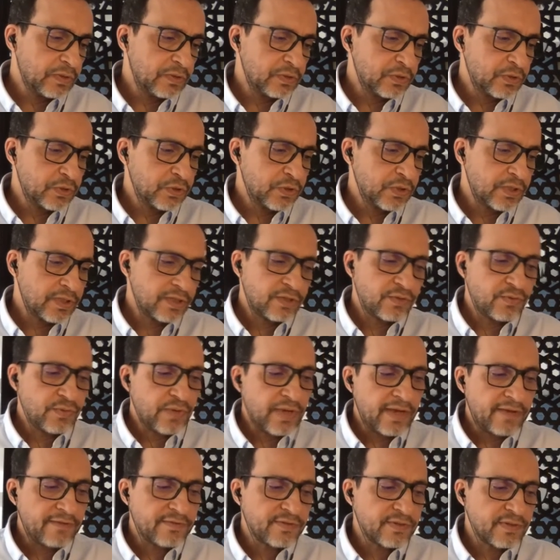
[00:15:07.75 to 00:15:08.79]
John, you
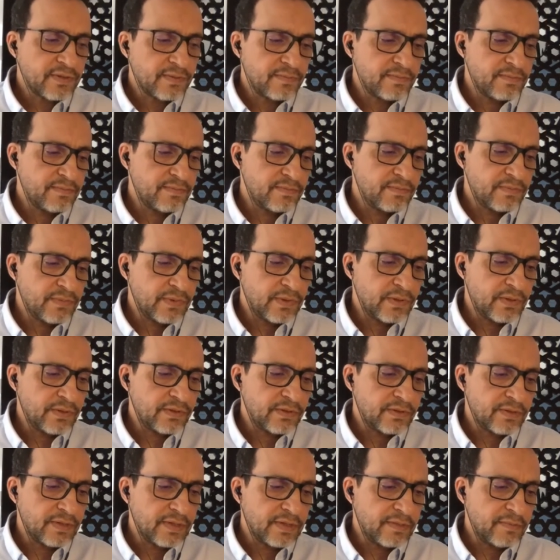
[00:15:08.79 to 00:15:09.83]
have some, not
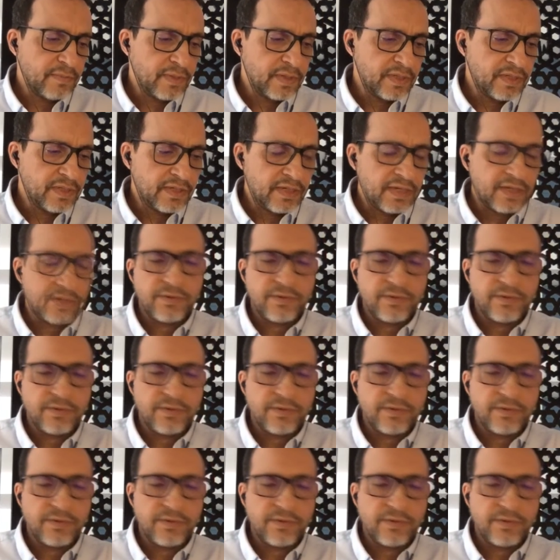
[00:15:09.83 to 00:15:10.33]
only medical,